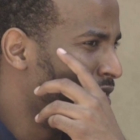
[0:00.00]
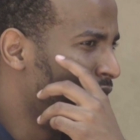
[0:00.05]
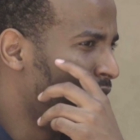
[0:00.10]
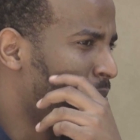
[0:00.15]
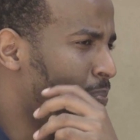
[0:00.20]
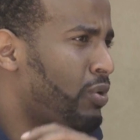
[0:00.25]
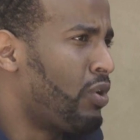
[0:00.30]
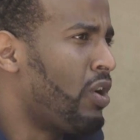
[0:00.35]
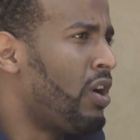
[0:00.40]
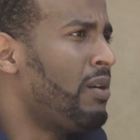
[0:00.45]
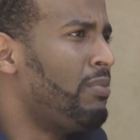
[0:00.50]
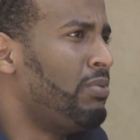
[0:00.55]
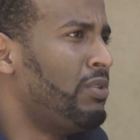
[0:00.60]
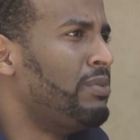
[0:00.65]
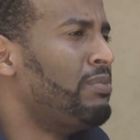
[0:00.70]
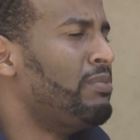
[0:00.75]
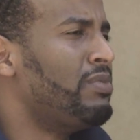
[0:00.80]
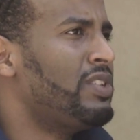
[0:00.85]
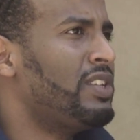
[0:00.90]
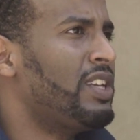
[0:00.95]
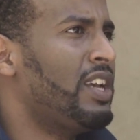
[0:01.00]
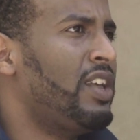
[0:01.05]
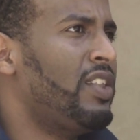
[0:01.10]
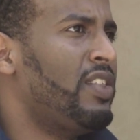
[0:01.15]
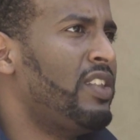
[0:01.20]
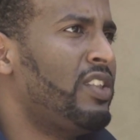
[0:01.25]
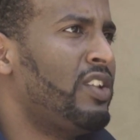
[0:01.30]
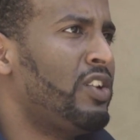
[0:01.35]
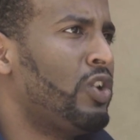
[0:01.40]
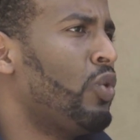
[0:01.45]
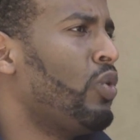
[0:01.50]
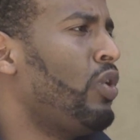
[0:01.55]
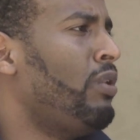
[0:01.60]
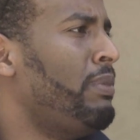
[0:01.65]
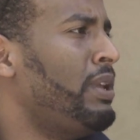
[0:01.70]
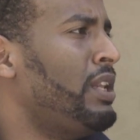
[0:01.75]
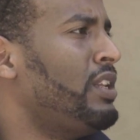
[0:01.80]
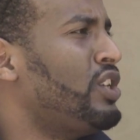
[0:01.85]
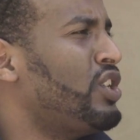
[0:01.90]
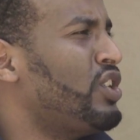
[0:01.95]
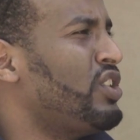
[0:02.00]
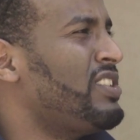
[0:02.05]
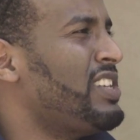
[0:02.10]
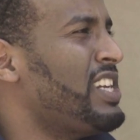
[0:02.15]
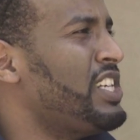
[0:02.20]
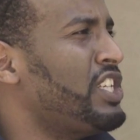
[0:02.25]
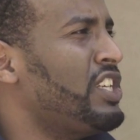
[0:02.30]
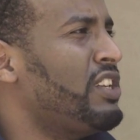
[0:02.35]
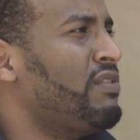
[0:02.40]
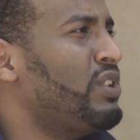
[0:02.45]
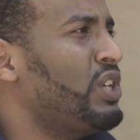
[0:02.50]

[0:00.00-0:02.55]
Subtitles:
the problems that the total militarization